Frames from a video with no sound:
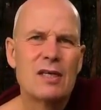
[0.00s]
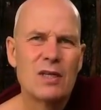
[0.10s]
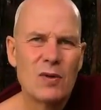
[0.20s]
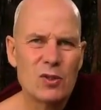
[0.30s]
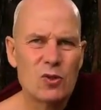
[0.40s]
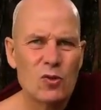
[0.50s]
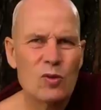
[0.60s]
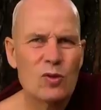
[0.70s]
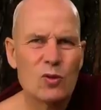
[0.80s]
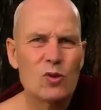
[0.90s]
They want to
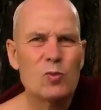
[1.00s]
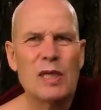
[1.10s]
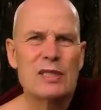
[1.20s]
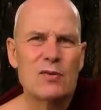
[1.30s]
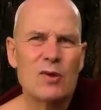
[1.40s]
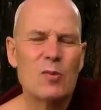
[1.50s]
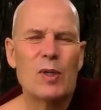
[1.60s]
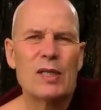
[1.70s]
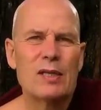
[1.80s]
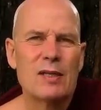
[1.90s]
use me as a
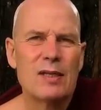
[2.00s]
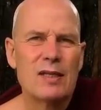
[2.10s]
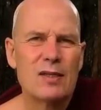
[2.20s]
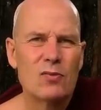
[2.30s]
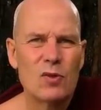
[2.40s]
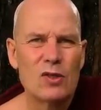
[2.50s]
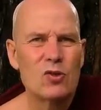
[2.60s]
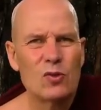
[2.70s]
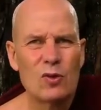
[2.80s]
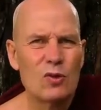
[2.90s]
robot, want
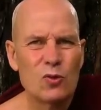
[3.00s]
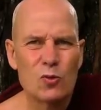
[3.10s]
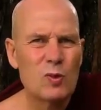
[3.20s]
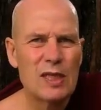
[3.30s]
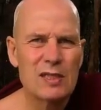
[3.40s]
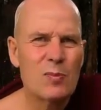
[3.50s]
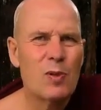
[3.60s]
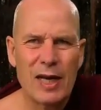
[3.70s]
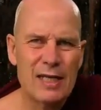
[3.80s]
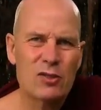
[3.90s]
to use me as a
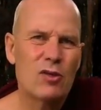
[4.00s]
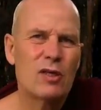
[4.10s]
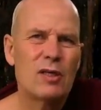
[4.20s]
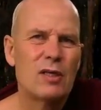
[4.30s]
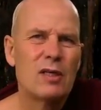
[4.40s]
play toy.